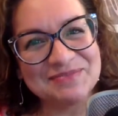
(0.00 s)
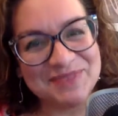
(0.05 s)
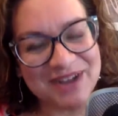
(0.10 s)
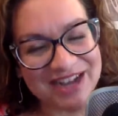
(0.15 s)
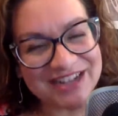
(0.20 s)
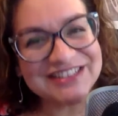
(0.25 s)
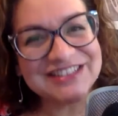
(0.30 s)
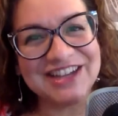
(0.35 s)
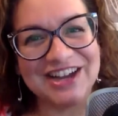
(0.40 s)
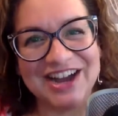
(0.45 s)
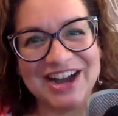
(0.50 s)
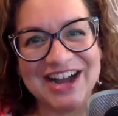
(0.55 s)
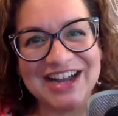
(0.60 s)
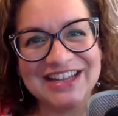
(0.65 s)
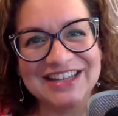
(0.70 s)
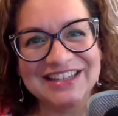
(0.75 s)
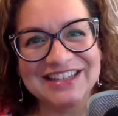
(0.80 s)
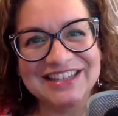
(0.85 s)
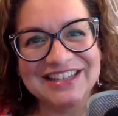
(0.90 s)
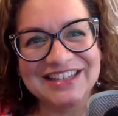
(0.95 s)
Bawk
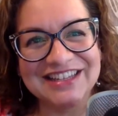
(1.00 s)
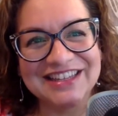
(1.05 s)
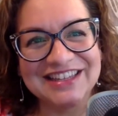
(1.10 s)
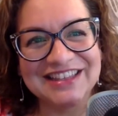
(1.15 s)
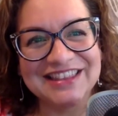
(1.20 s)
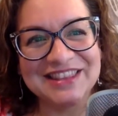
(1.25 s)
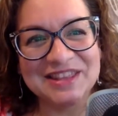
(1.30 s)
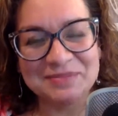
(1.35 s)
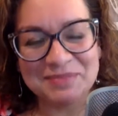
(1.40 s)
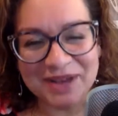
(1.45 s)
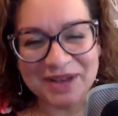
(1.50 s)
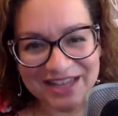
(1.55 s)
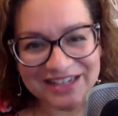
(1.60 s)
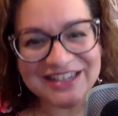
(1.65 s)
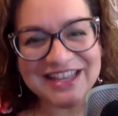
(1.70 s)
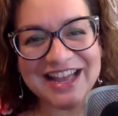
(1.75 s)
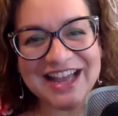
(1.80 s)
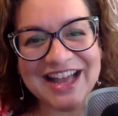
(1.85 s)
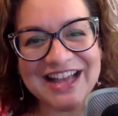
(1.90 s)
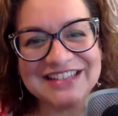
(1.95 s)
Tawk, the
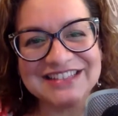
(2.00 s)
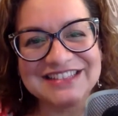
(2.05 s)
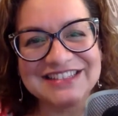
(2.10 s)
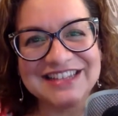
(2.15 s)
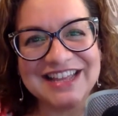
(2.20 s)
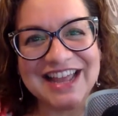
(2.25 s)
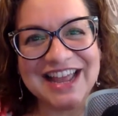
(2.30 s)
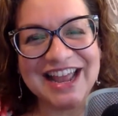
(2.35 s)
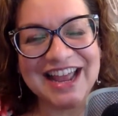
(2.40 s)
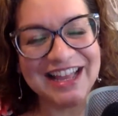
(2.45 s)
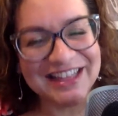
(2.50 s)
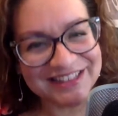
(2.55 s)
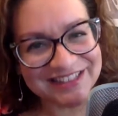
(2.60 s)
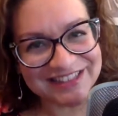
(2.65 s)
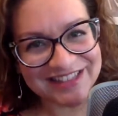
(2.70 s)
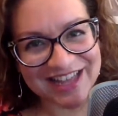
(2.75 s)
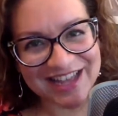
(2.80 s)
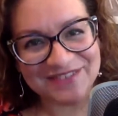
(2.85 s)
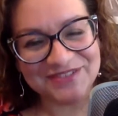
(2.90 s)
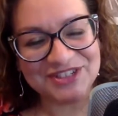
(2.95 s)
podcast and the
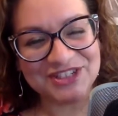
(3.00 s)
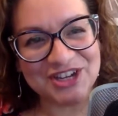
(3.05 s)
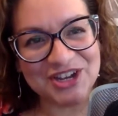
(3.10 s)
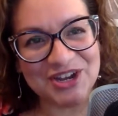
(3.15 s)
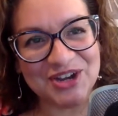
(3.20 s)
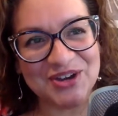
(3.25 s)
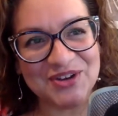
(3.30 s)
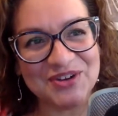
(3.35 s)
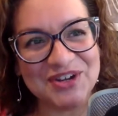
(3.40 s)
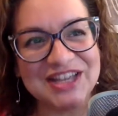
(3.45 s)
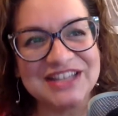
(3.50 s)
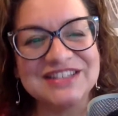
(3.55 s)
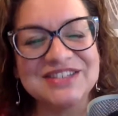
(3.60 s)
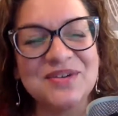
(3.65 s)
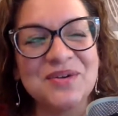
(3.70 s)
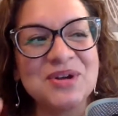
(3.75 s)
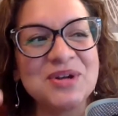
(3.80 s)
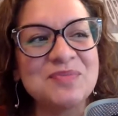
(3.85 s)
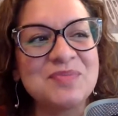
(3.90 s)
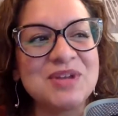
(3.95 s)
live show is
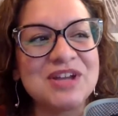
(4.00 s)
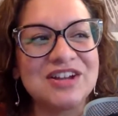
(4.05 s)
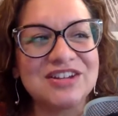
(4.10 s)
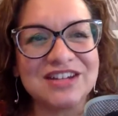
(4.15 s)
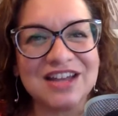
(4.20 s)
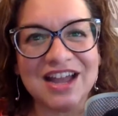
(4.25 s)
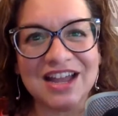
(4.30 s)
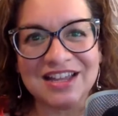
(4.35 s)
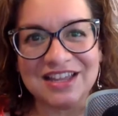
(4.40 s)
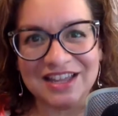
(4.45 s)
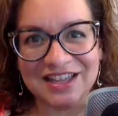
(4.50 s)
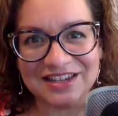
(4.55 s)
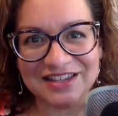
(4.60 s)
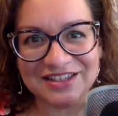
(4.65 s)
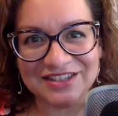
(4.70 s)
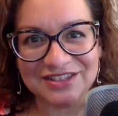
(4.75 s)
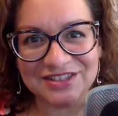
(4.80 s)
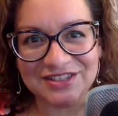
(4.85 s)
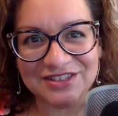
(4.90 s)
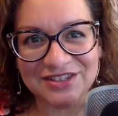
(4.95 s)
going to be on
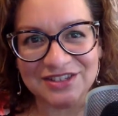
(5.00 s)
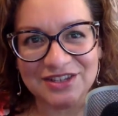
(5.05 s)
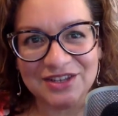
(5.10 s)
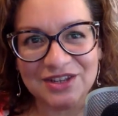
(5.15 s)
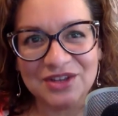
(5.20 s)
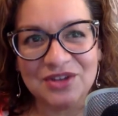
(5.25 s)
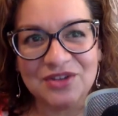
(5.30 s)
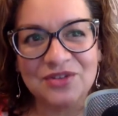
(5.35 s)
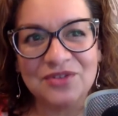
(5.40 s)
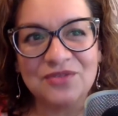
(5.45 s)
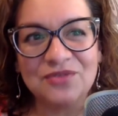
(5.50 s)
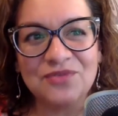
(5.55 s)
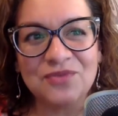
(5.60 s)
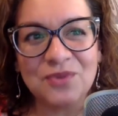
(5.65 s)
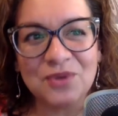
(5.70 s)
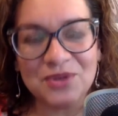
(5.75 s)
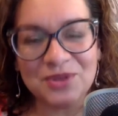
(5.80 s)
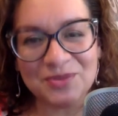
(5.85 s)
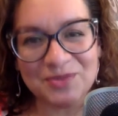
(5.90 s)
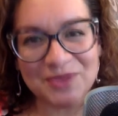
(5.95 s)
hiatus
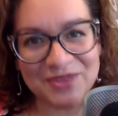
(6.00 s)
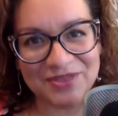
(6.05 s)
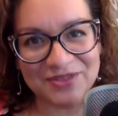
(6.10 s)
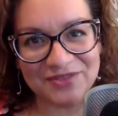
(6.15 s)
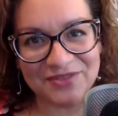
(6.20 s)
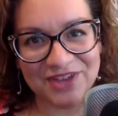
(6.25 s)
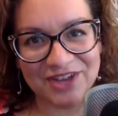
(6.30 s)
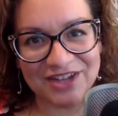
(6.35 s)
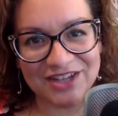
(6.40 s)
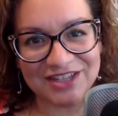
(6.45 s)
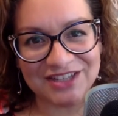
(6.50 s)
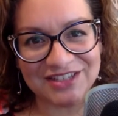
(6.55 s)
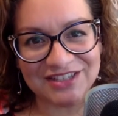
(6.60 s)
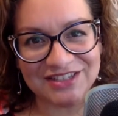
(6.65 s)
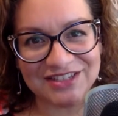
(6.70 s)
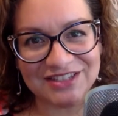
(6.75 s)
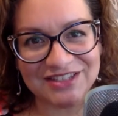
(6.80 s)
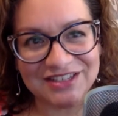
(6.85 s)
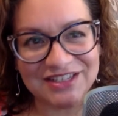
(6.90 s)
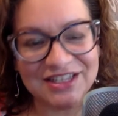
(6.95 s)
for the month of
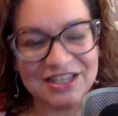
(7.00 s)
August.